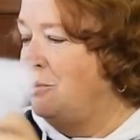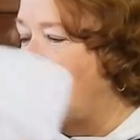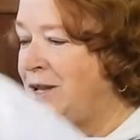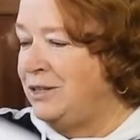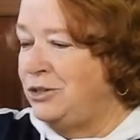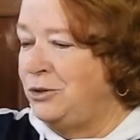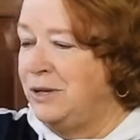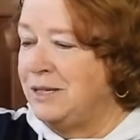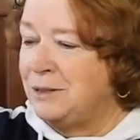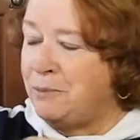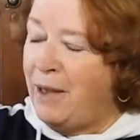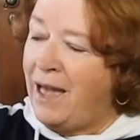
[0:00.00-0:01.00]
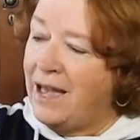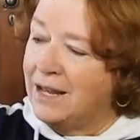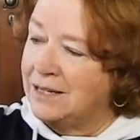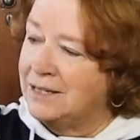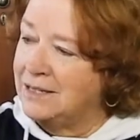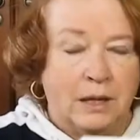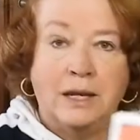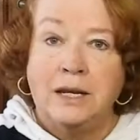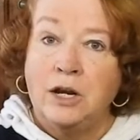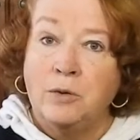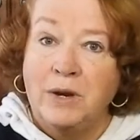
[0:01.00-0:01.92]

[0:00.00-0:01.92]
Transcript: what to expect. In here,